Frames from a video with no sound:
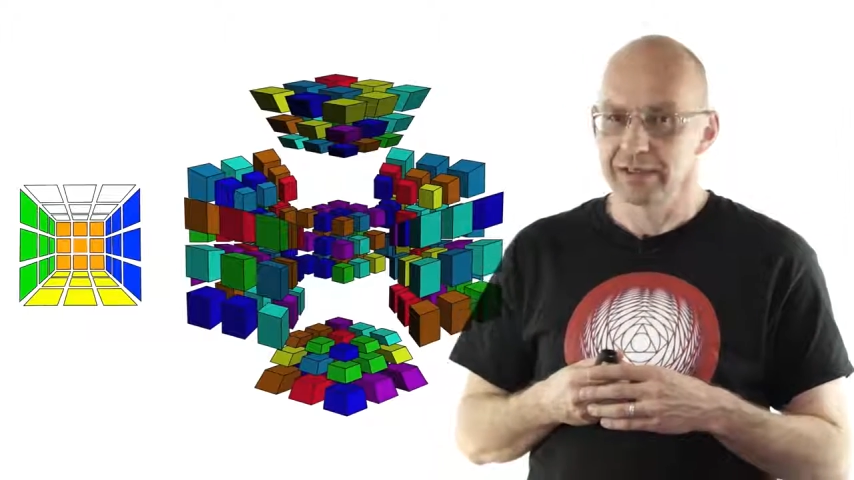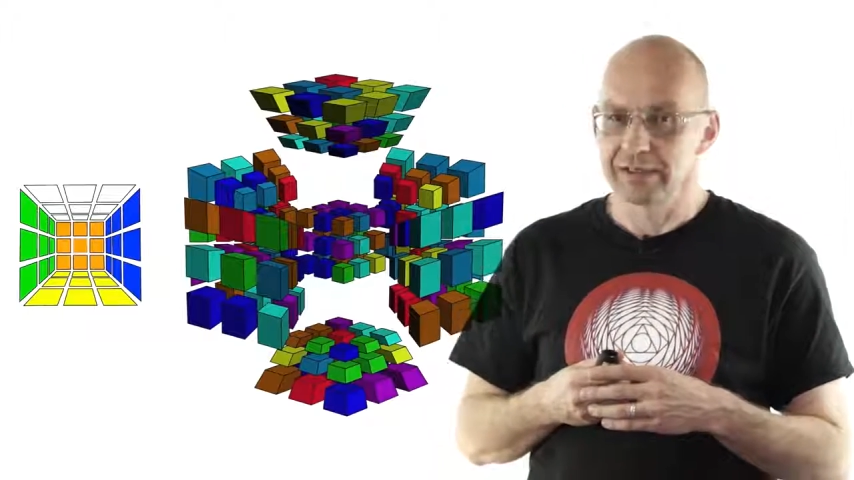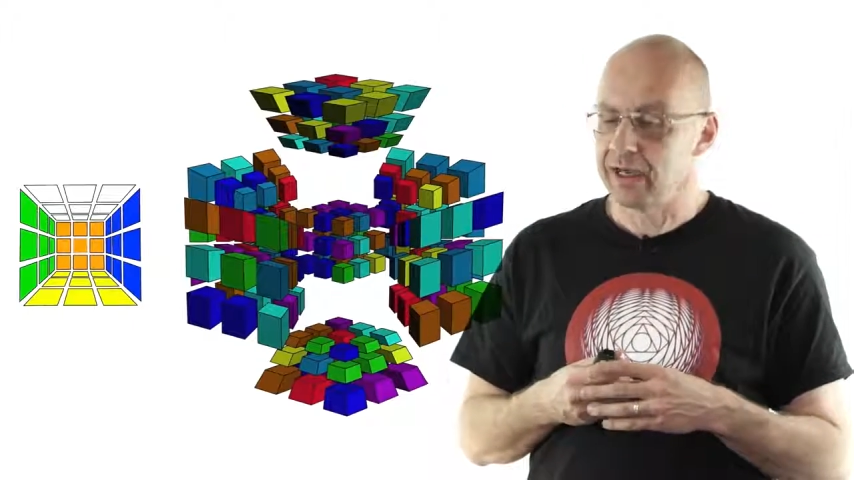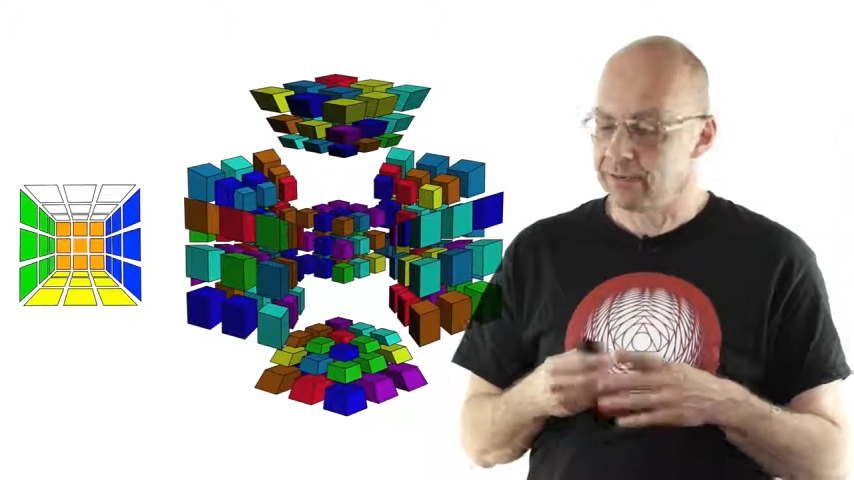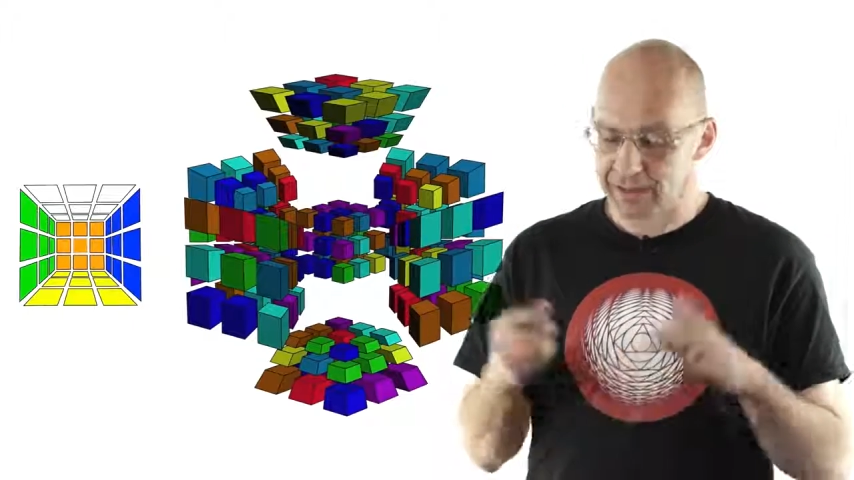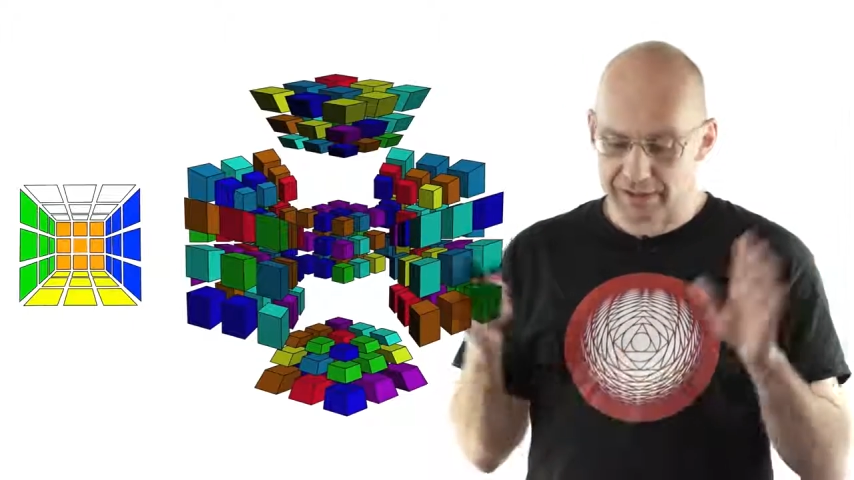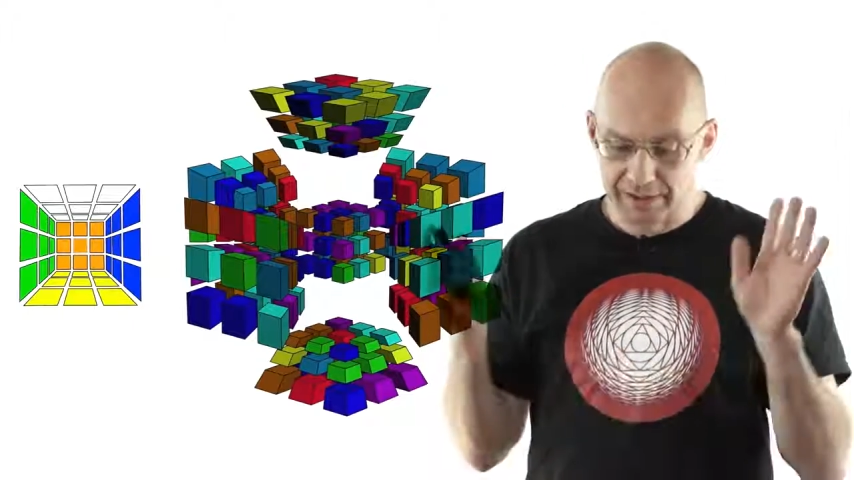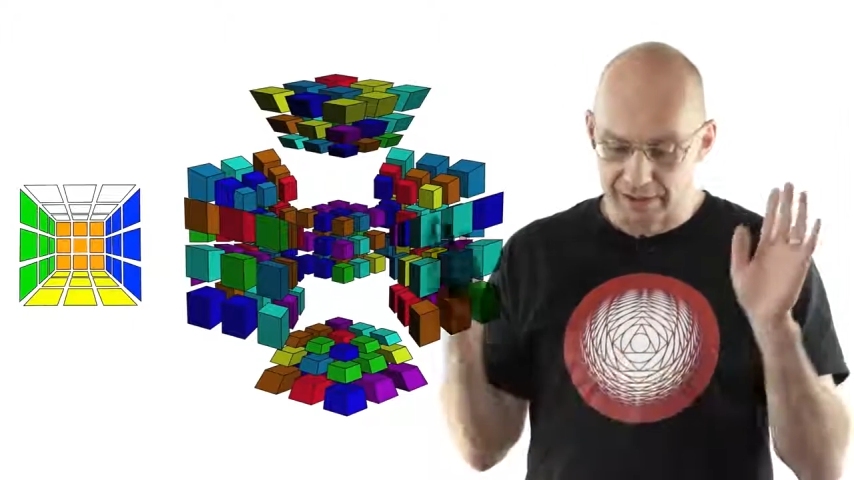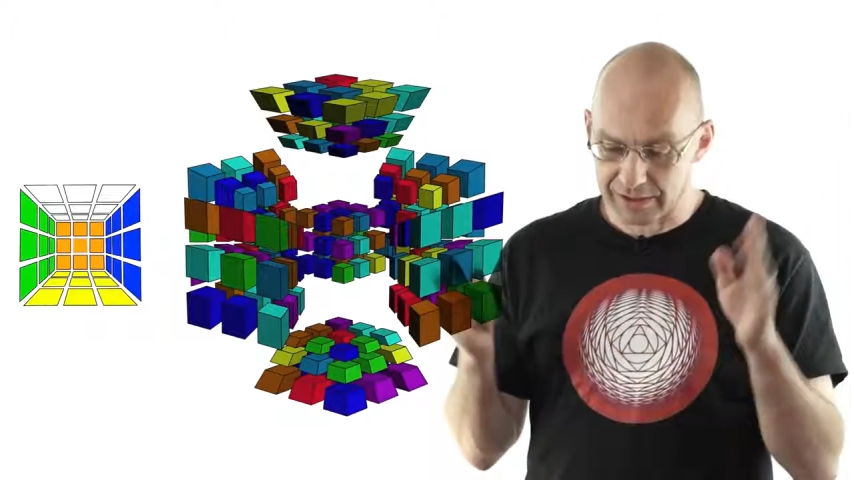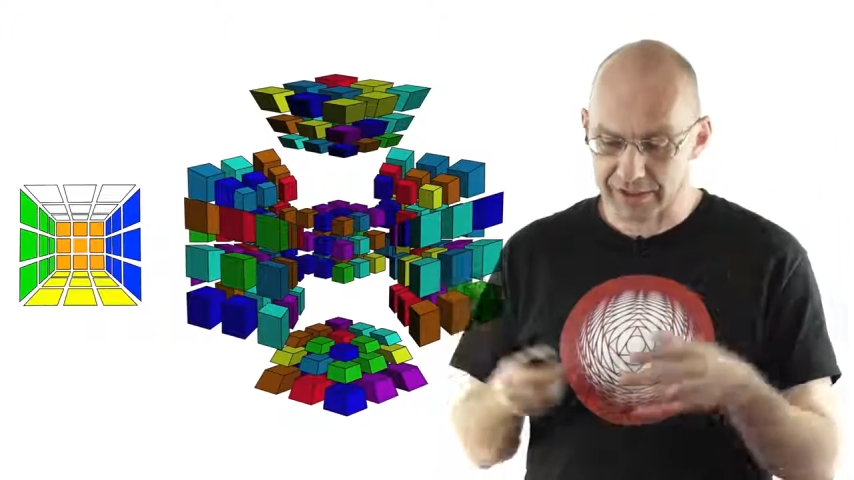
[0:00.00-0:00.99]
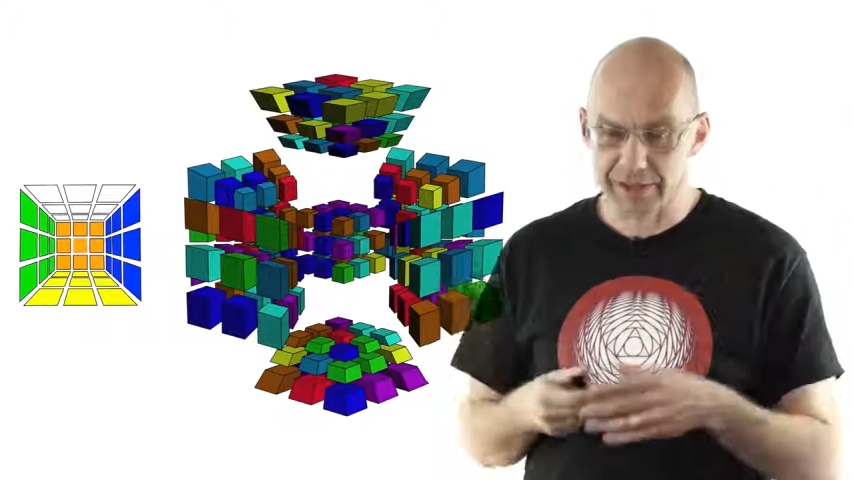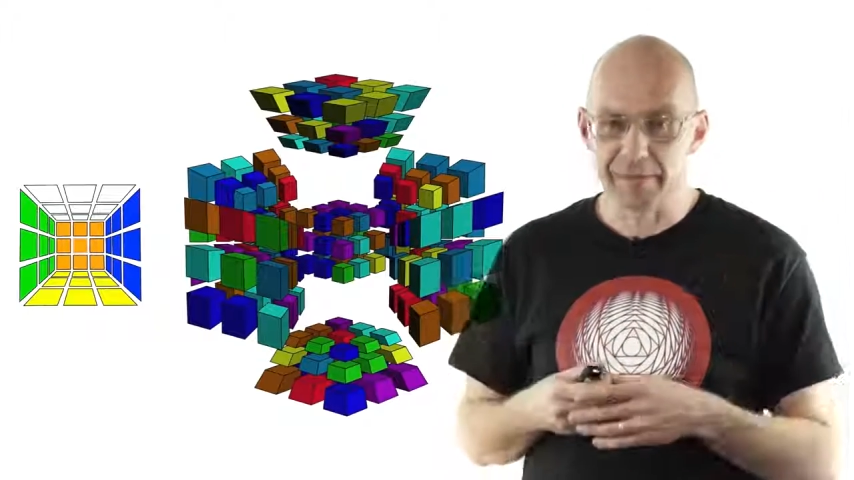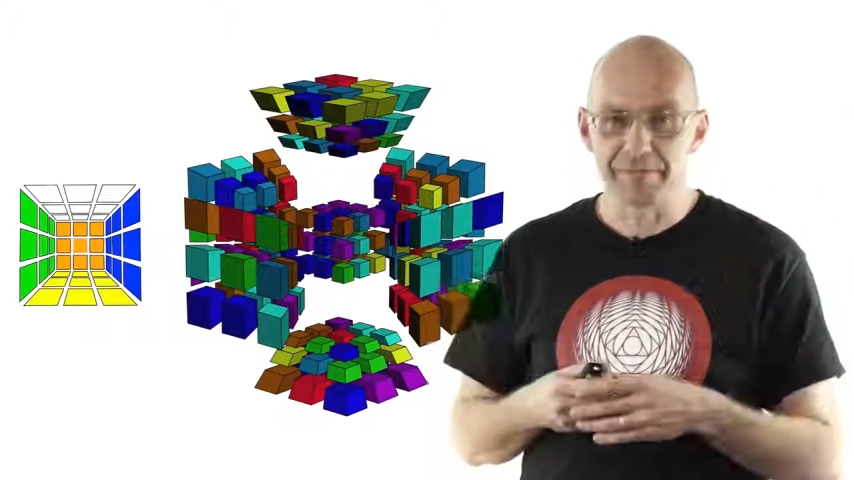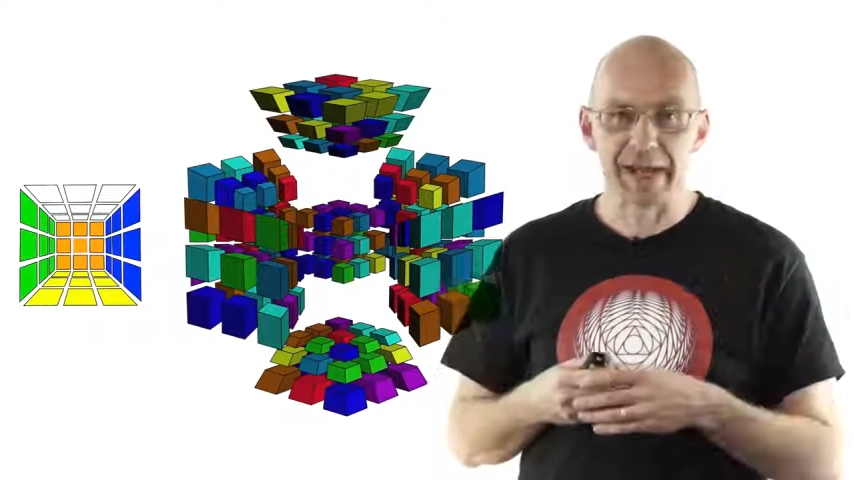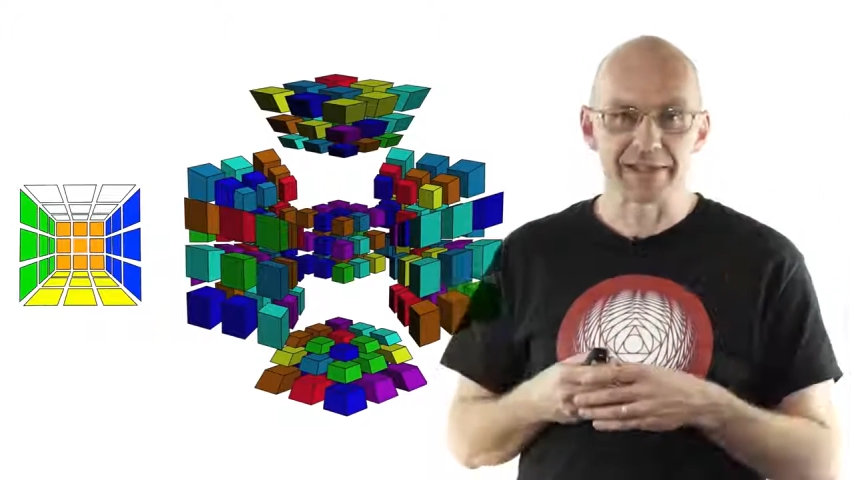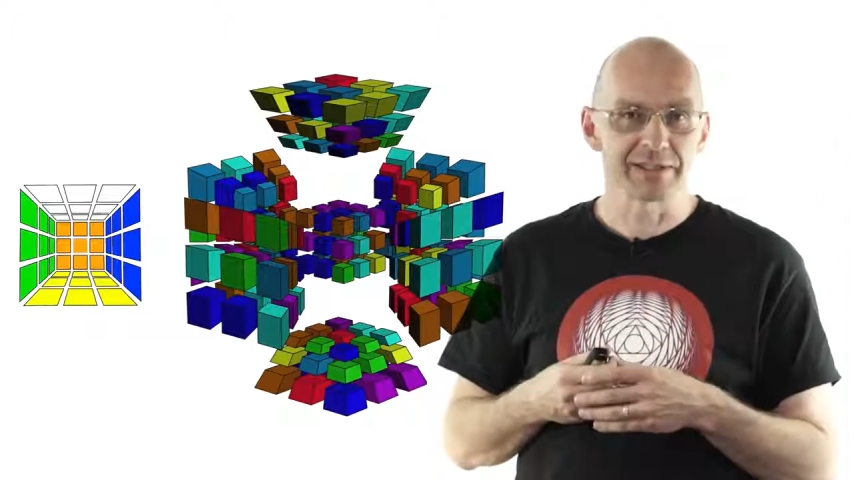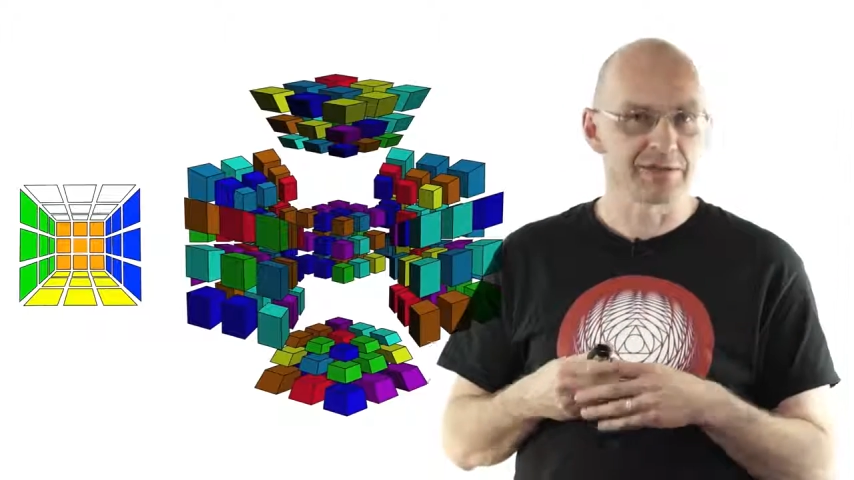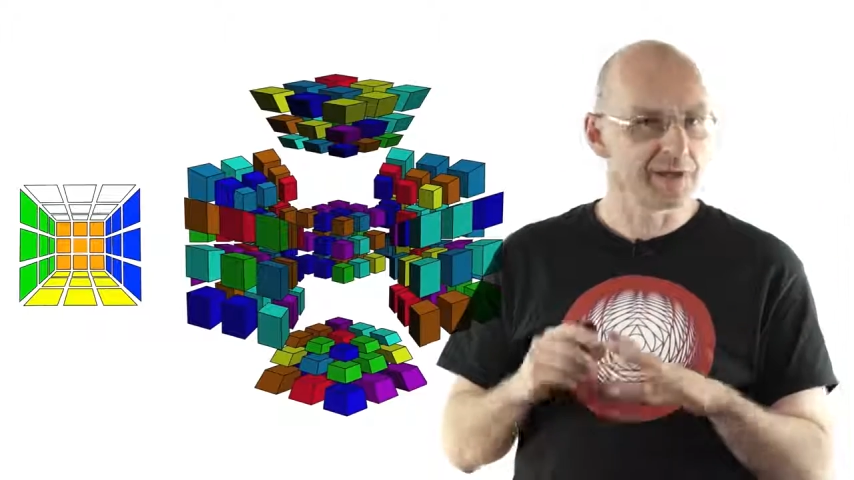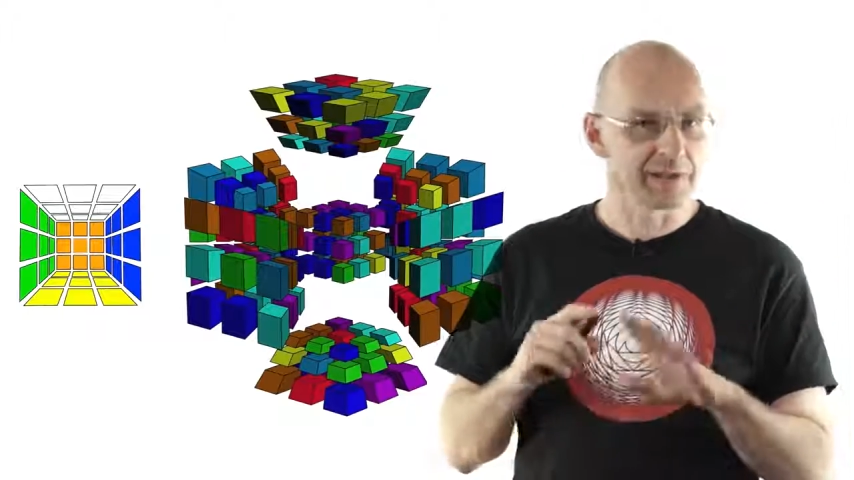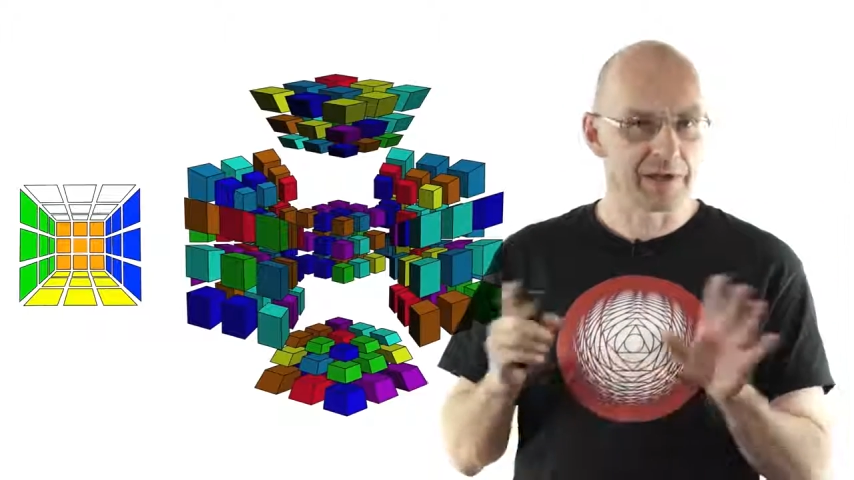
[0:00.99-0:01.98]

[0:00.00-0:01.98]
no, this is just a mess. Right?